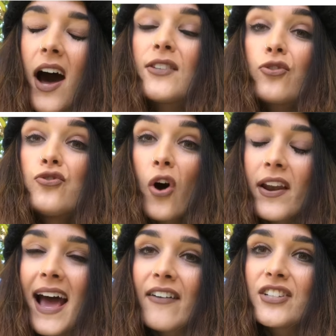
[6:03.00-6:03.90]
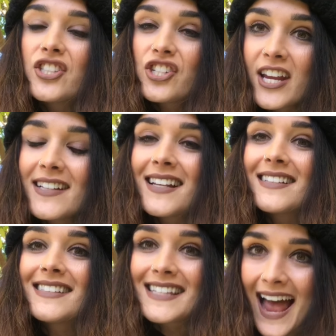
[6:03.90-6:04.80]
I do not have a cheat
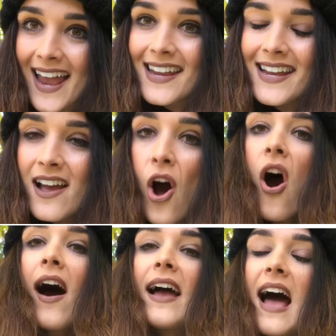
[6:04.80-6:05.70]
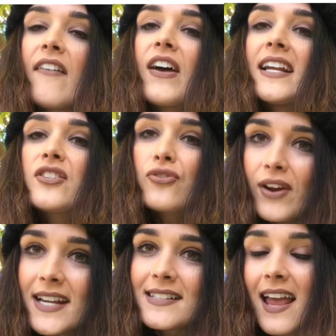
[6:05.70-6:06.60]
day. I have a
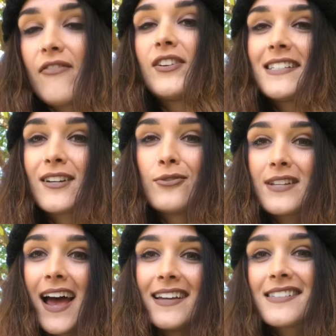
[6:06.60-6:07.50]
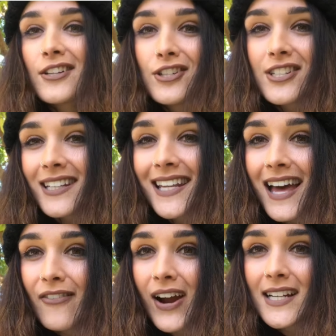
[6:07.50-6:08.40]
treat every single day. So usually
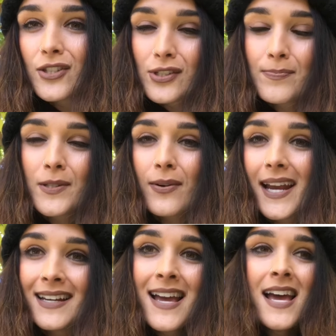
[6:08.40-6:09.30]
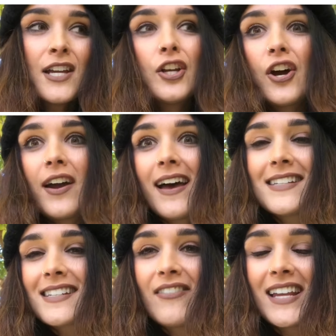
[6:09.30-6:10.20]
that ranges between, you know, a
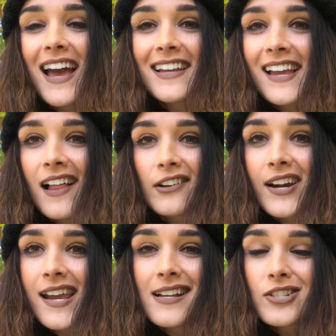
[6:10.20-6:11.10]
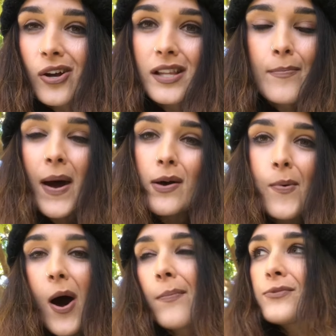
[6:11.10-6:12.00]
78 calorie chocolate petal
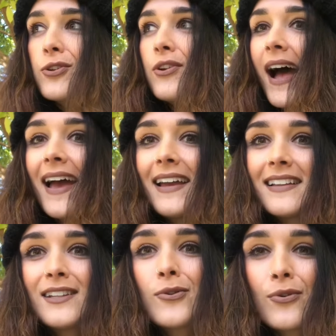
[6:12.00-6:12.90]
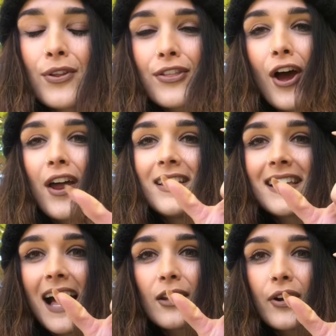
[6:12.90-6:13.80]
pop to a little 30
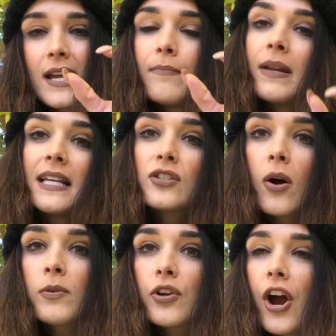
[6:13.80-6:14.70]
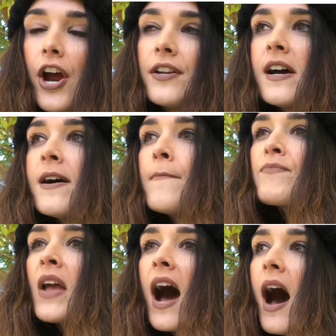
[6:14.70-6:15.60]
calorie mini Toblerone.
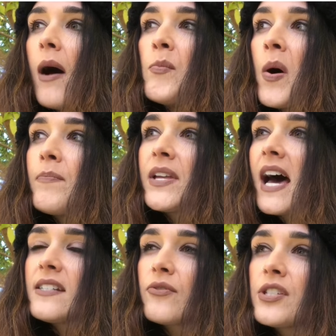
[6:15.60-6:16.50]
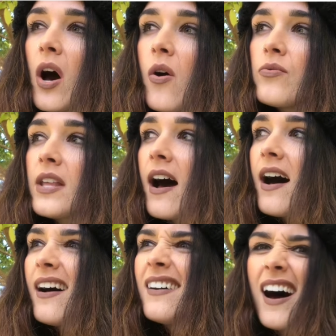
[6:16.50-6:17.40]
But as a result,
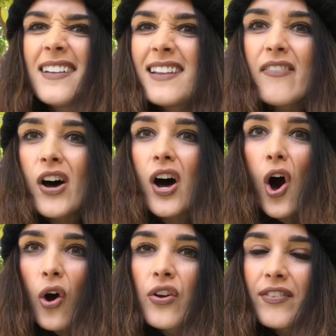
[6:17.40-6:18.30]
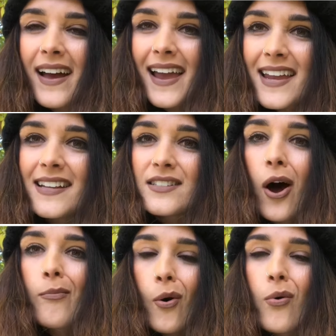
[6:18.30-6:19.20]
I never overeat.
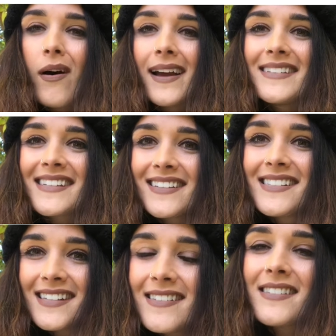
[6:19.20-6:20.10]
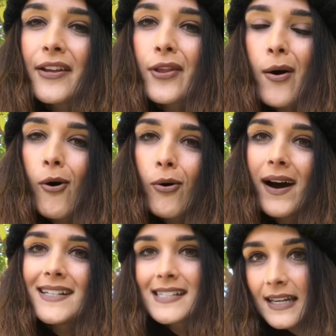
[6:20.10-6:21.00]
I'm always consistent. I'm
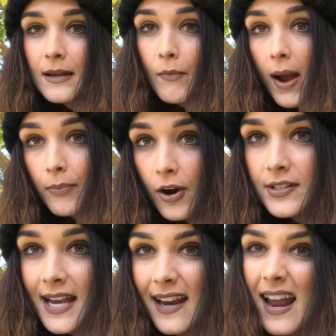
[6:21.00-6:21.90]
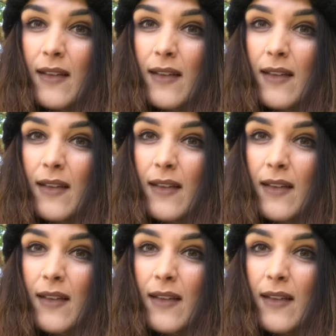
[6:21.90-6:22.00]
always hitting my protein.